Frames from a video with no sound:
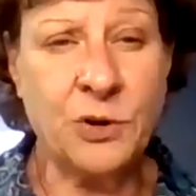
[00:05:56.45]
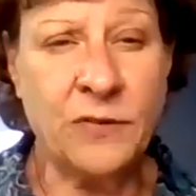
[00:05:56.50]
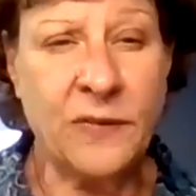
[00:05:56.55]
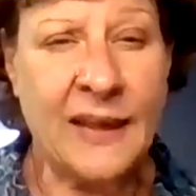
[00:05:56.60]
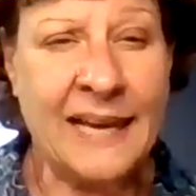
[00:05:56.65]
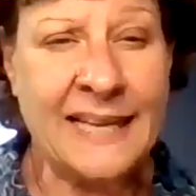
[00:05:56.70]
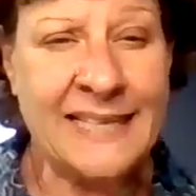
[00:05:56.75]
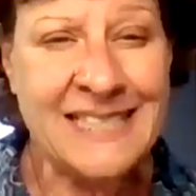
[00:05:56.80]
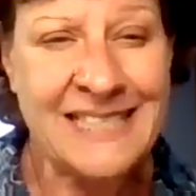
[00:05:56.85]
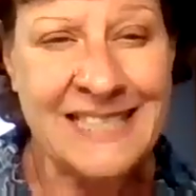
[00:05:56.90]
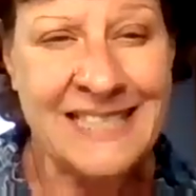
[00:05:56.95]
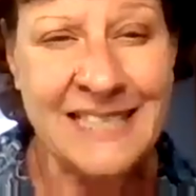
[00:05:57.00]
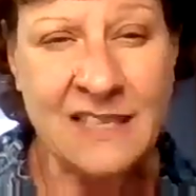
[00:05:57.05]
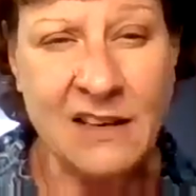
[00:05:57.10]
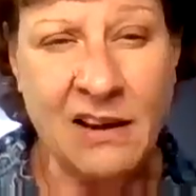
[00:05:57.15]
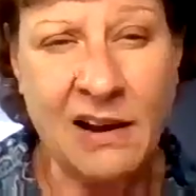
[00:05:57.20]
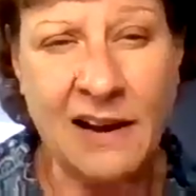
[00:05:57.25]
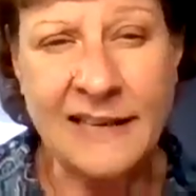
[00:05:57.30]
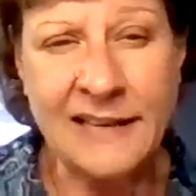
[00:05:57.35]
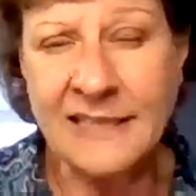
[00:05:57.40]
and that did
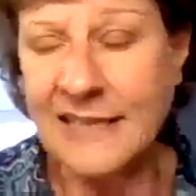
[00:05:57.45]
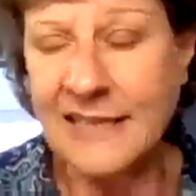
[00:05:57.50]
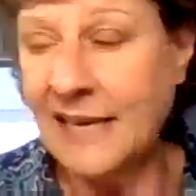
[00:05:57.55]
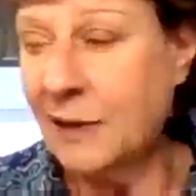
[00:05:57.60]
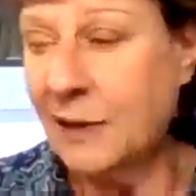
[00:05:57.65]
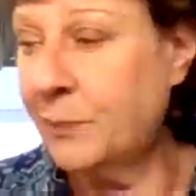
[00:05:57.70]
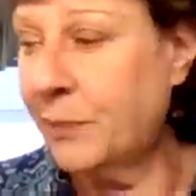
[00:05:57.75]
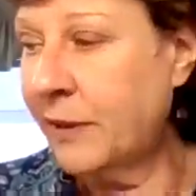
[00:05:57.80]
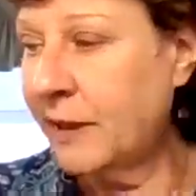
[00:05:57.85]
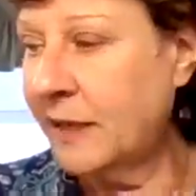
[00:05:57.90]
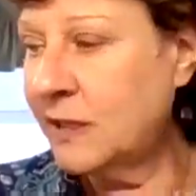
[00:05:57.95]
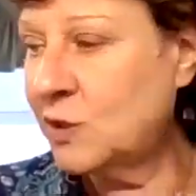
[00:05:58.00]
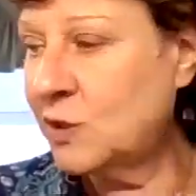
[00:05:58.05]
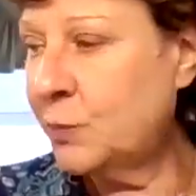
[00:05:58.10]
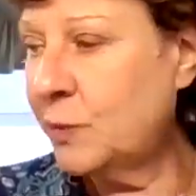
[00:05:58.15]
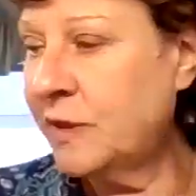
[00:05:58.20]
not take place,